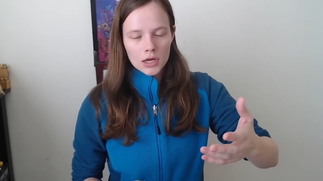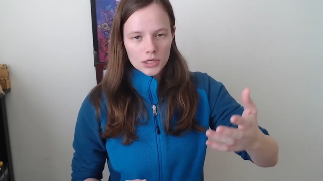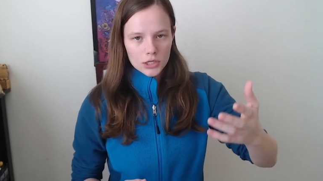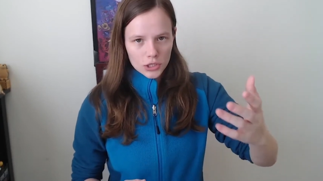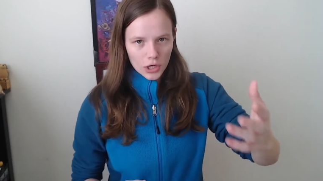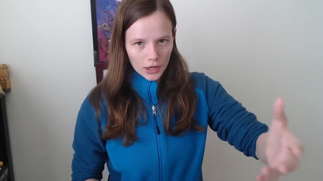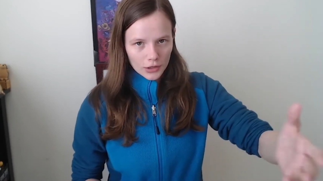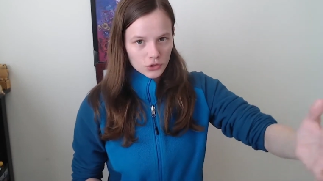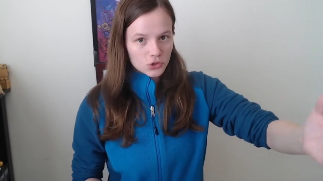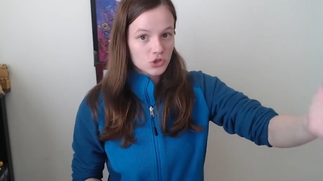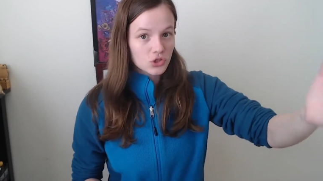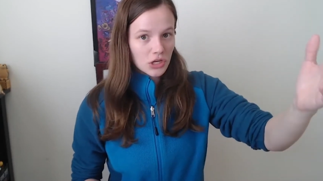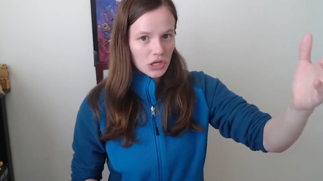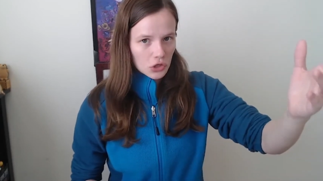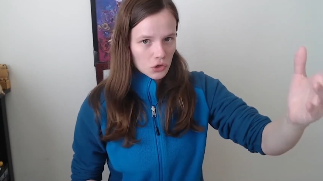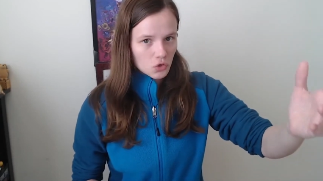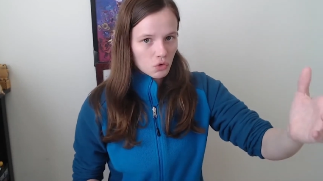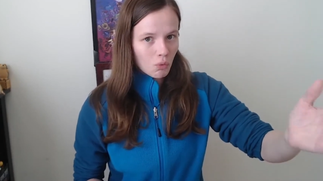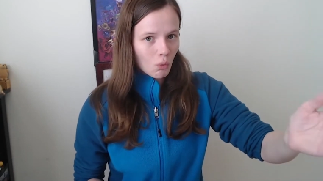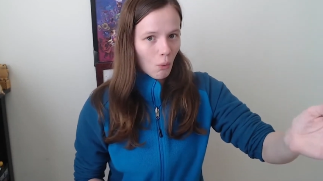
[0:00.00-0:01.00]

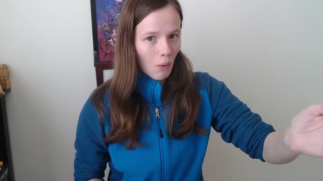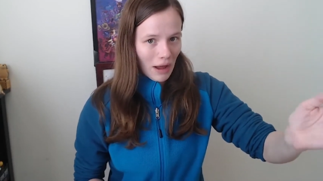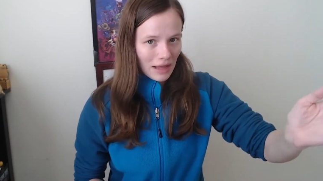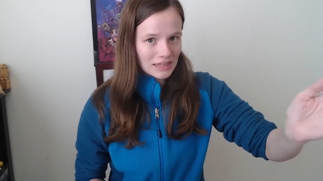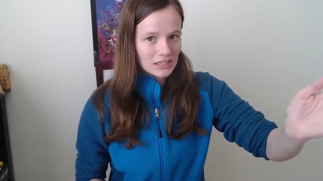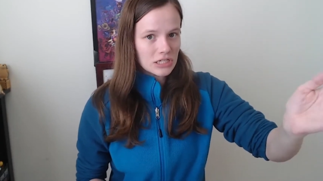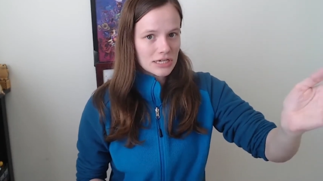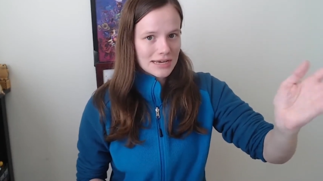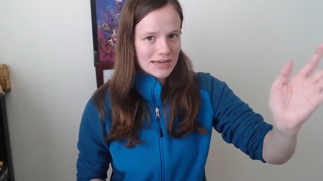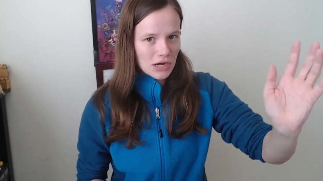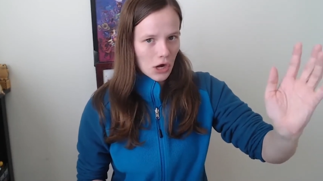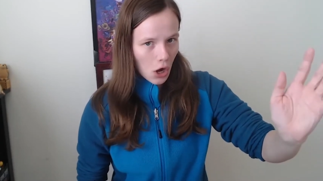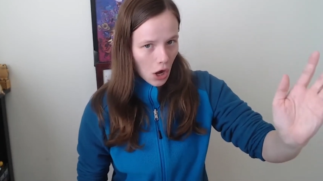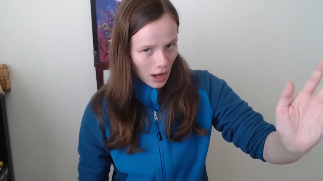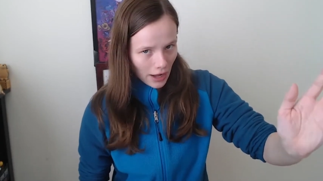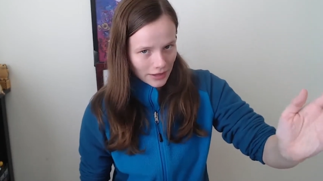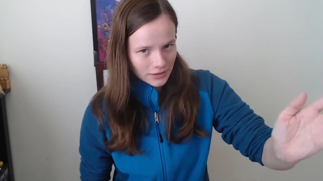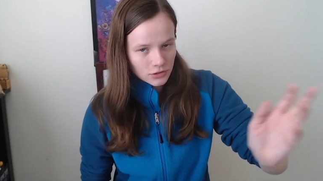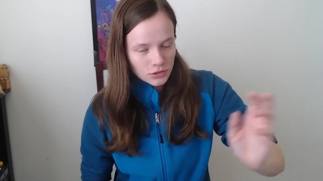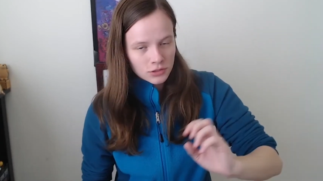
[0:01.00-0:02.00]
gusting 20
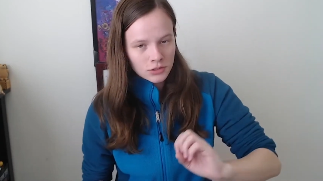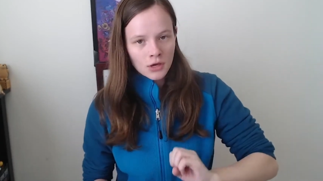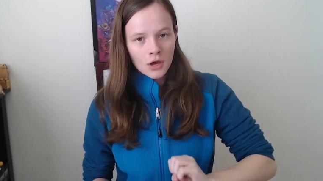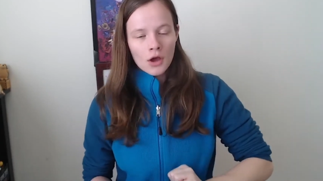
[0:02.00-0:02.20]
knots